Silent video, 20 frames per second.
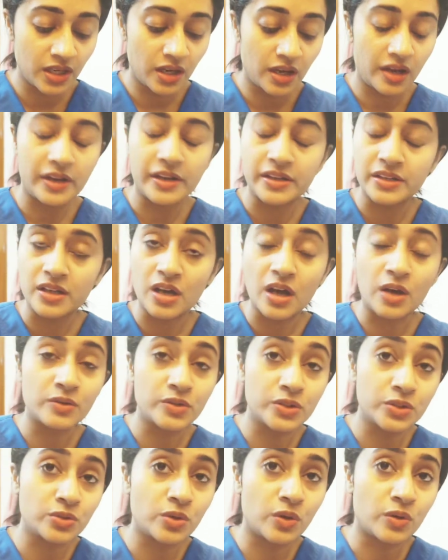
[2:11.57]
and how do
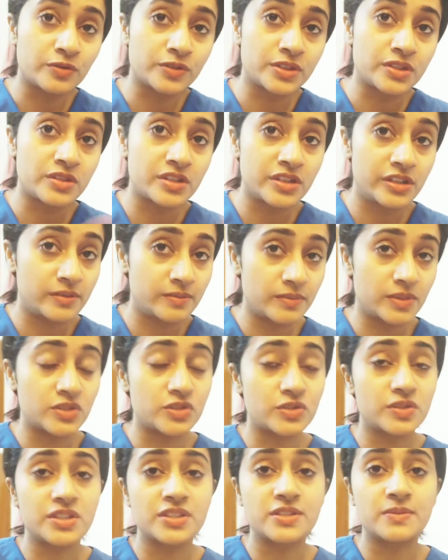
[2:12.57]
you offer treatment to
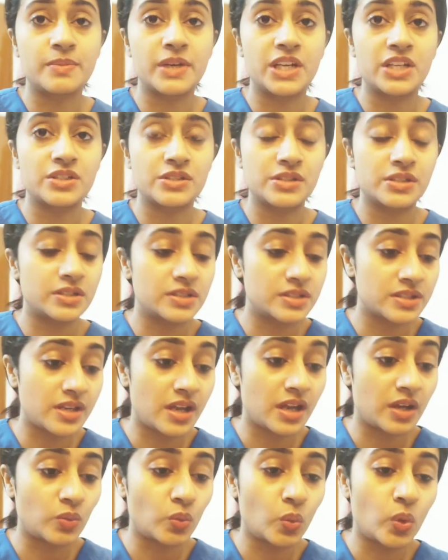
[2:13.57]
these patients
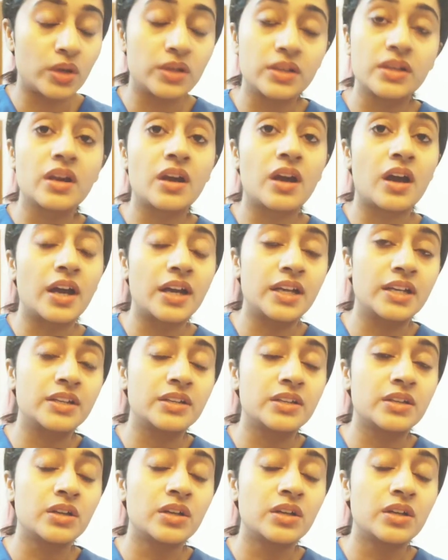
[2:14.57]
and what kind